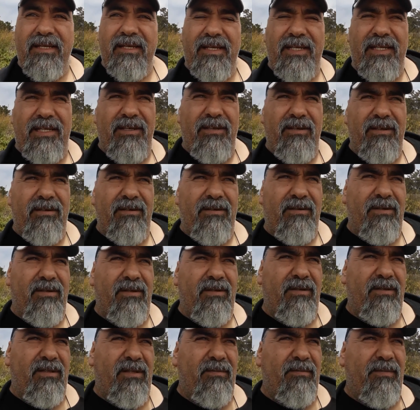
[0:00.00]
You know,
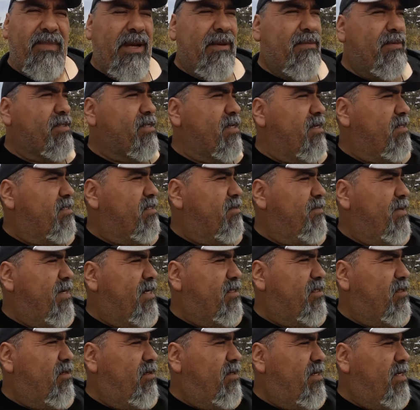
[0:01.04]
the Bible talks
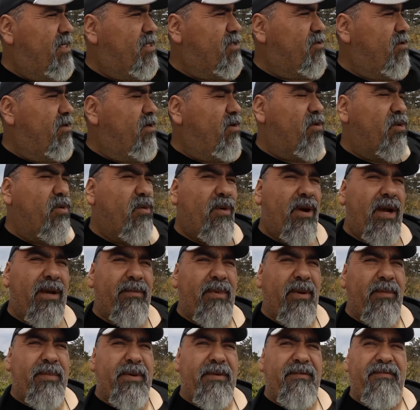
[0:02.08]
about don't get drunk with wine,
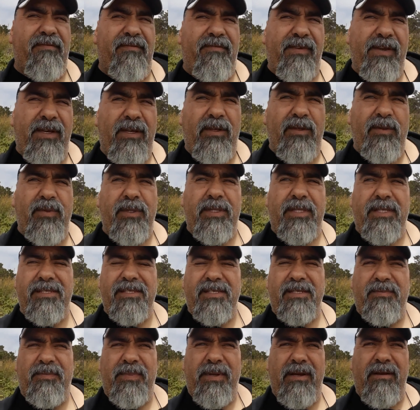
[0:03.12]
but be filled with the
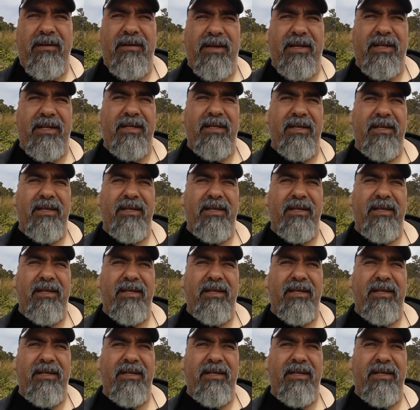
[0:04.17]
Spirit.